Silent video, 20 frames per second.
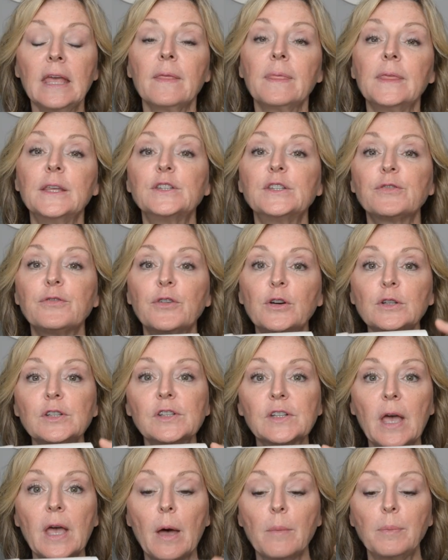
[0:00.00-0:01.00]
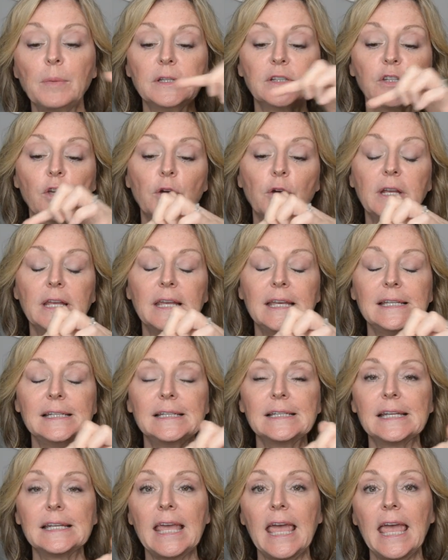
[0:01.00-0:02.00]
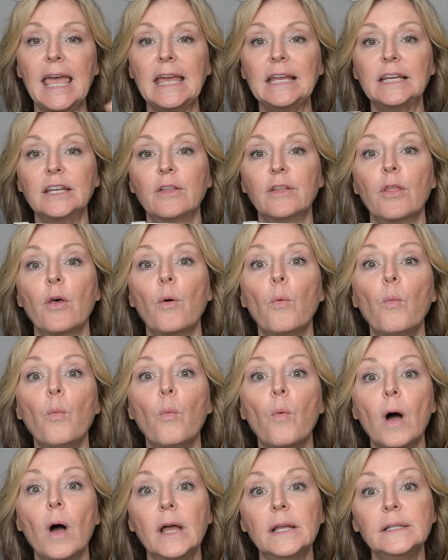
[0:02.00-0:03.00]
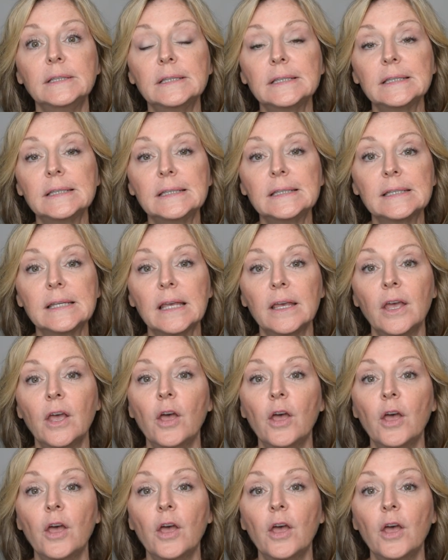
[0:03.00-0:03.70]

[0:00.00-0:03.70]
This first cup is going to indicate the ones